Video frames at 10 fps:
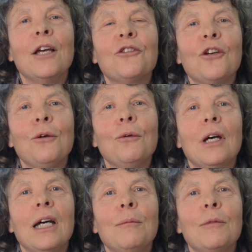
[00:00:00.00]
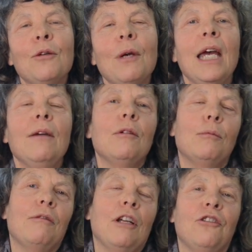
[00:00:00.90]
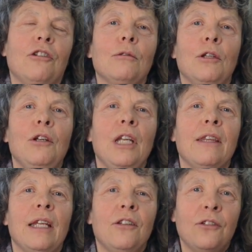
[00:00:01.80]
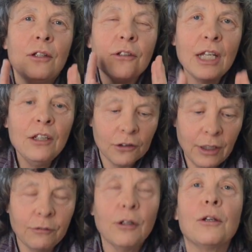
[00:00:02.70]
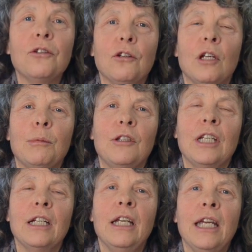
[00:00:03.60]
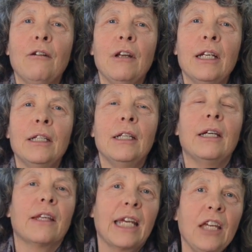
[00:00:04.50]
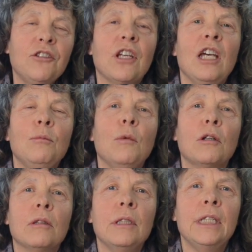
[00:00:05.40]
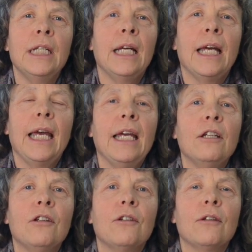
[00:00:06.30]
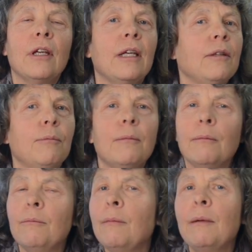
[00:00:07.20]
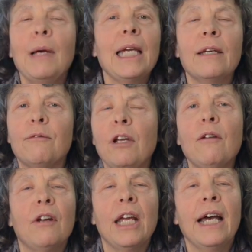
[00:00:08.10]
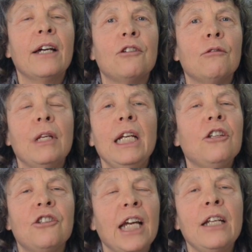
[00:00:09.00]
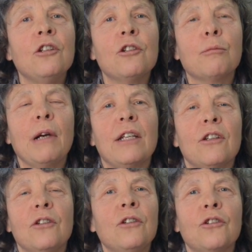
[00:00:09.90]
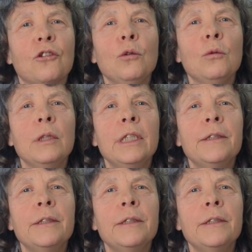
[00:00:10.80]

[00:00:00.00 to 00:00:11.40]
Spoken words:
So you have a professional learning that is intensely focused on a particular area, the Cascade Model, and making it very, very hard to really change practice in school.